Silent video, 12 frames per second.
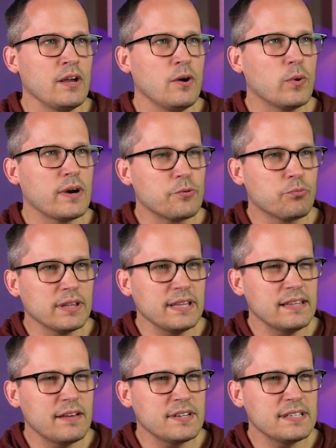What I'd really
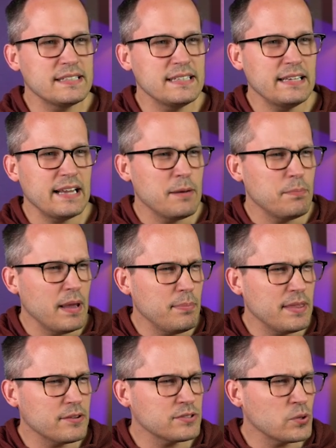love to see, and
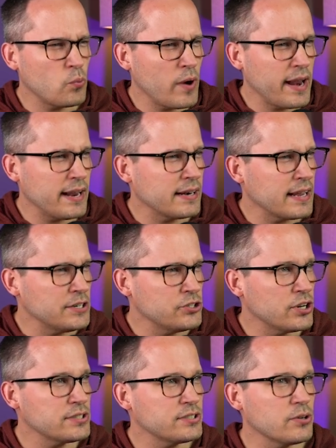maybe there's a way and I
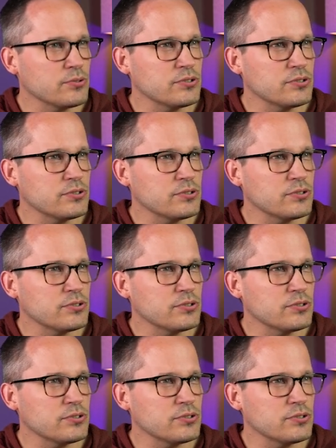just don't